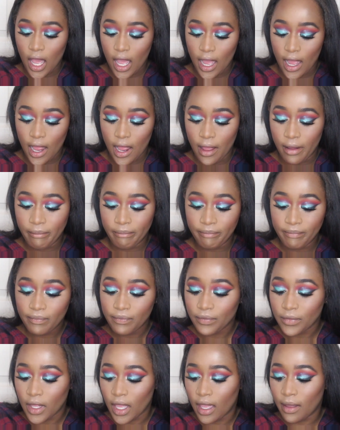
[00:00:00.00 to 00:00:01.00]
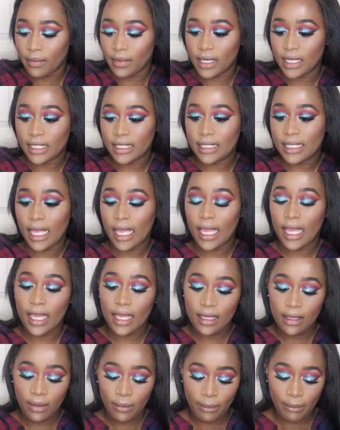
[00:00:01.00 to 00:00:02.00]
I'm going to
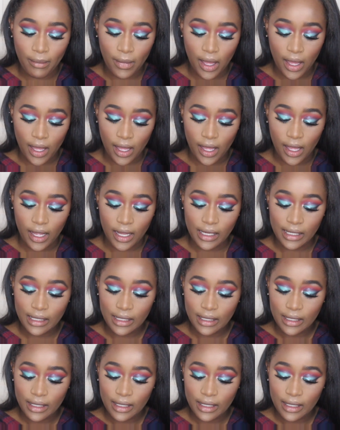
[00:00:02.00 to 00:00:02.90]
take my